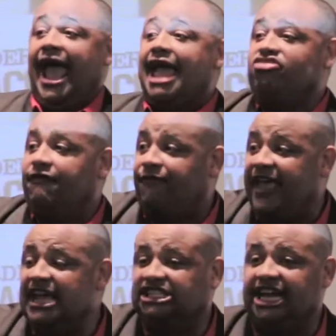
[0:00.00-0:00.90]
And the
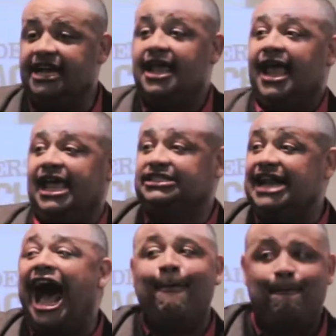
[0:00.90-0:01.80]
vision is
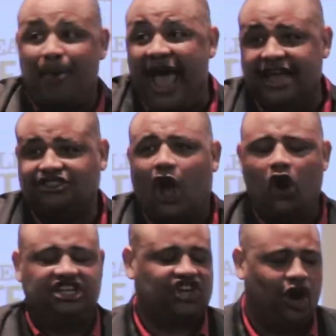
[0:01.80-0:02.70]
not based
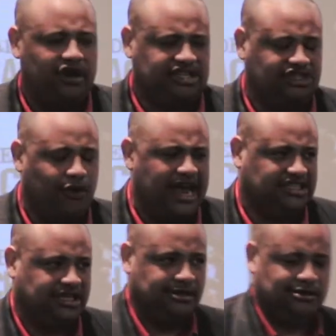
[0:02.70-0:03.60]
on his current situation.